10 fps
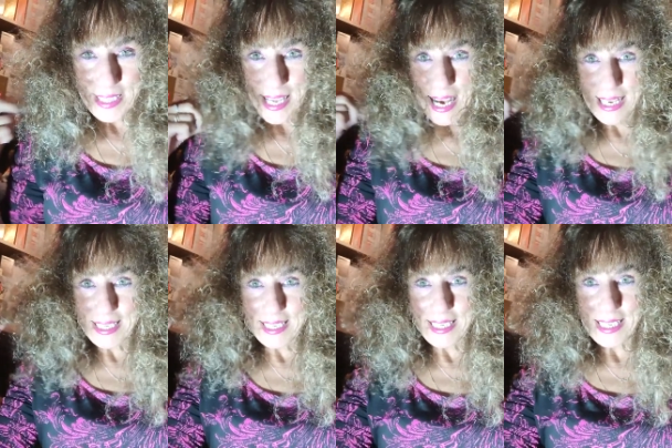that
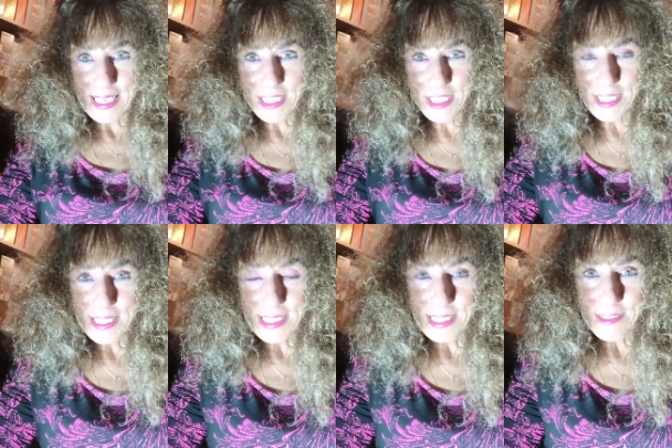it's
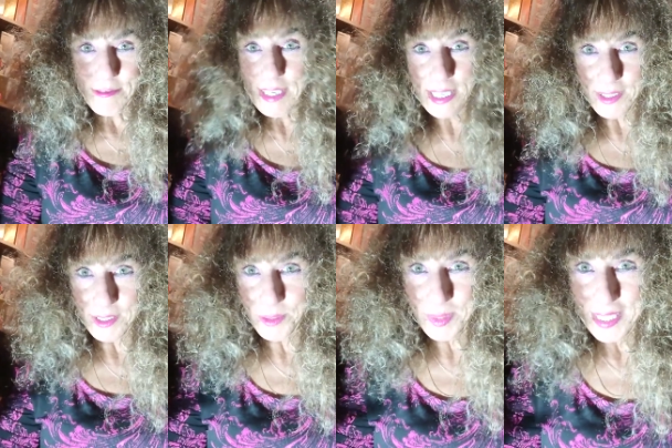just
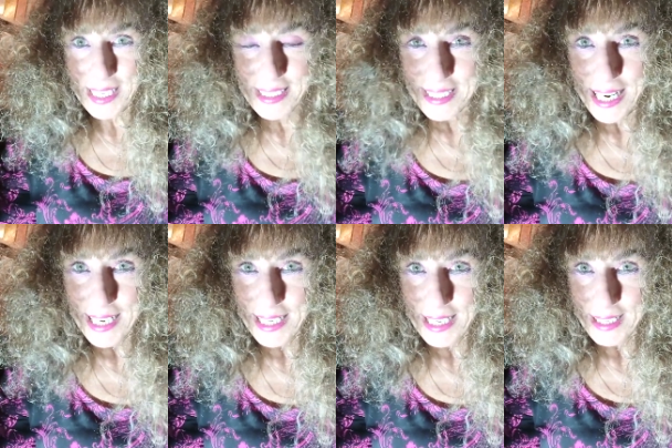riddled with
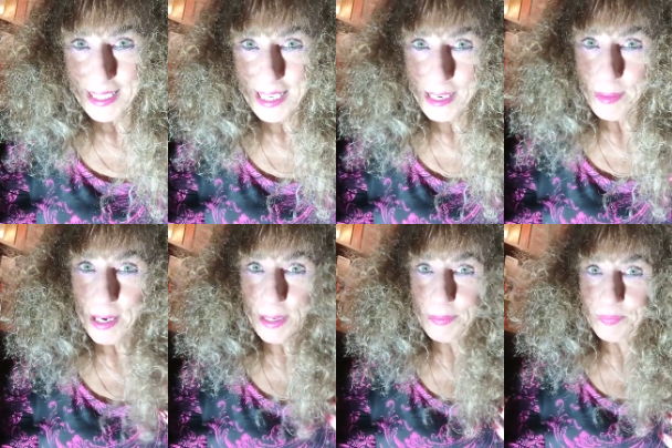anxiety. Think
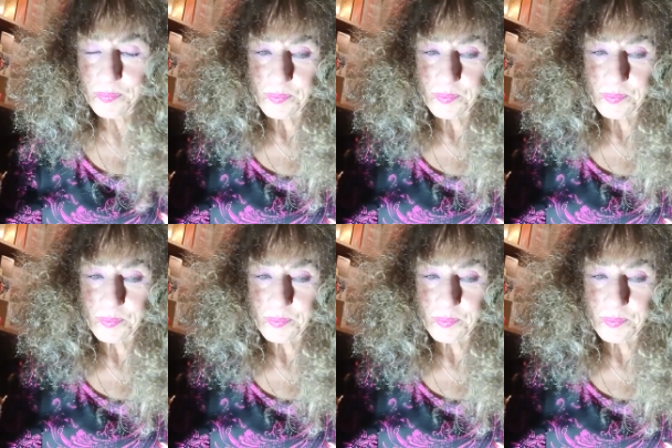about it.